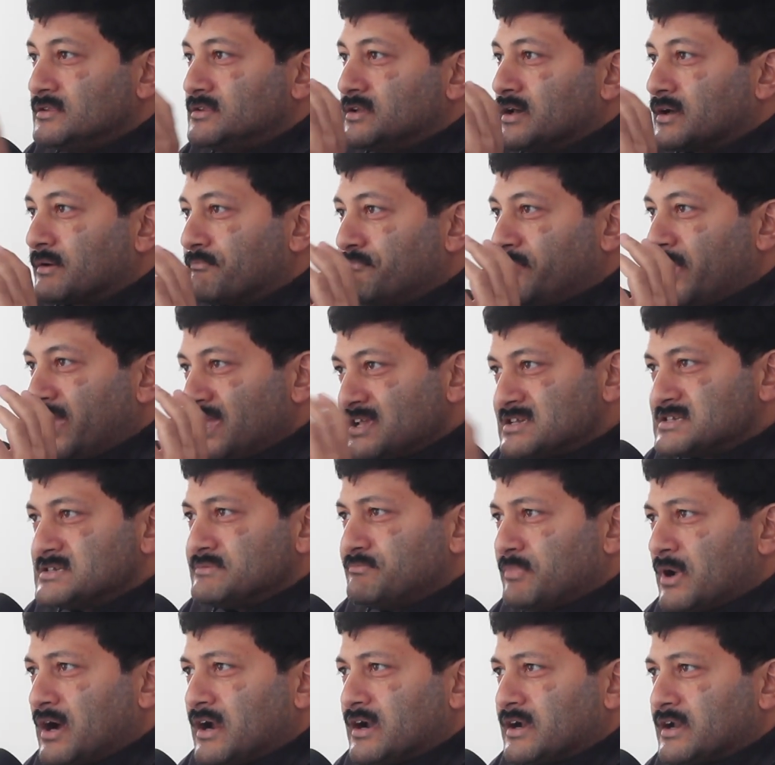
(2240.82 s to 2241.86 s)
the
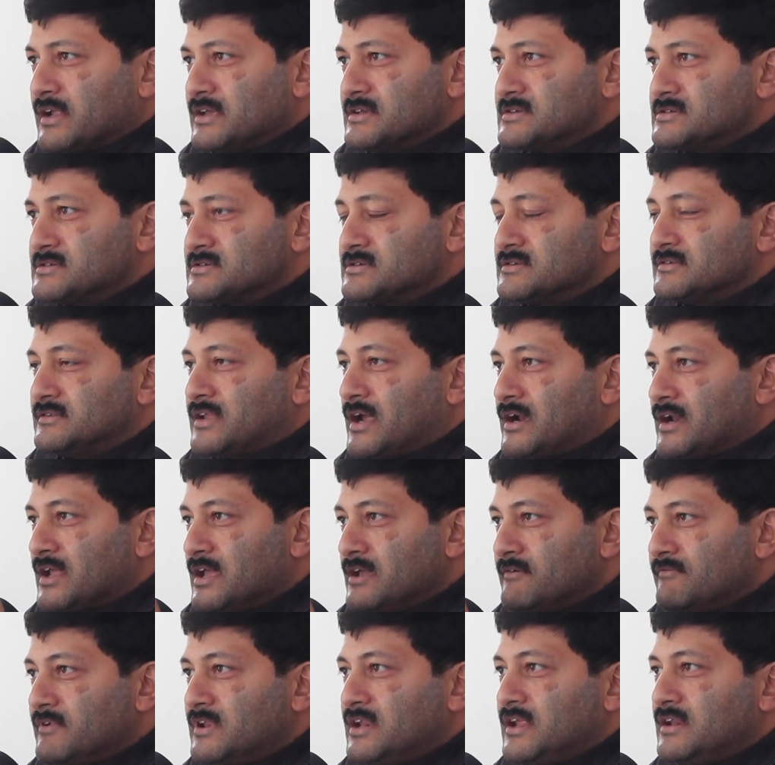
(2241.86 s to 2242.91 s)
best part is that
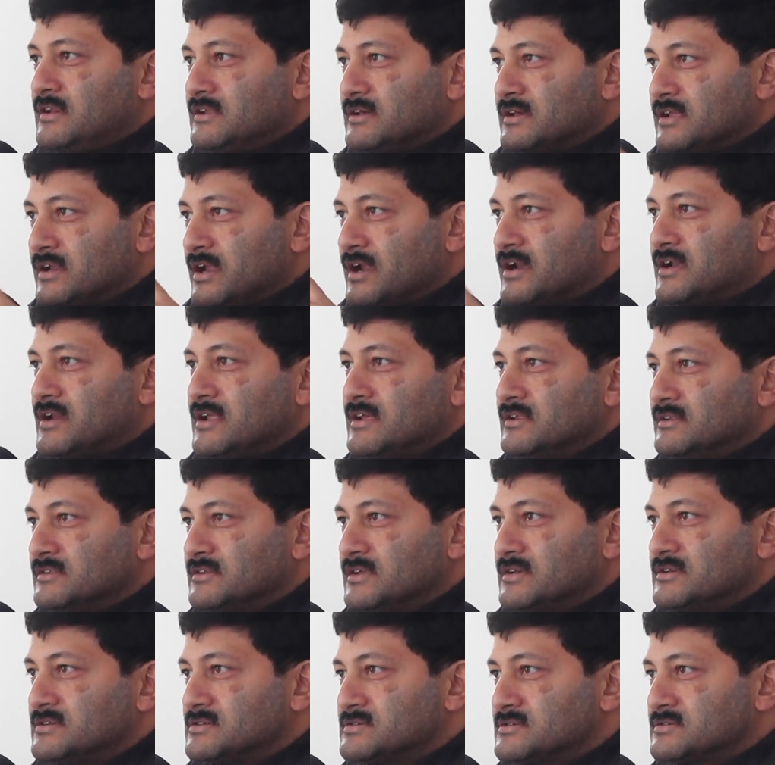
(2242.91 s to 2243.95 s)
even in creating
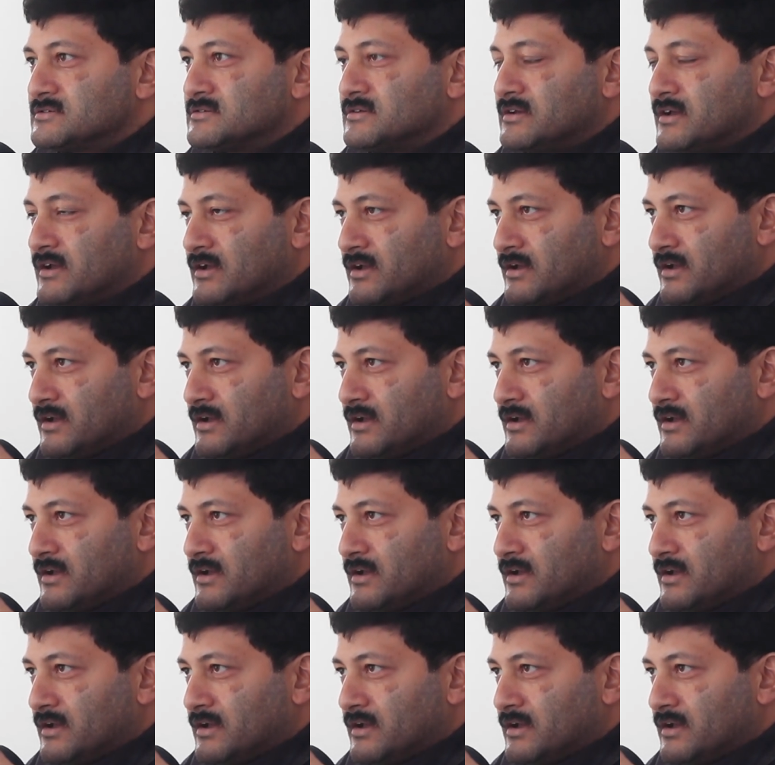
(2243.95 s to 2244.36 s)
this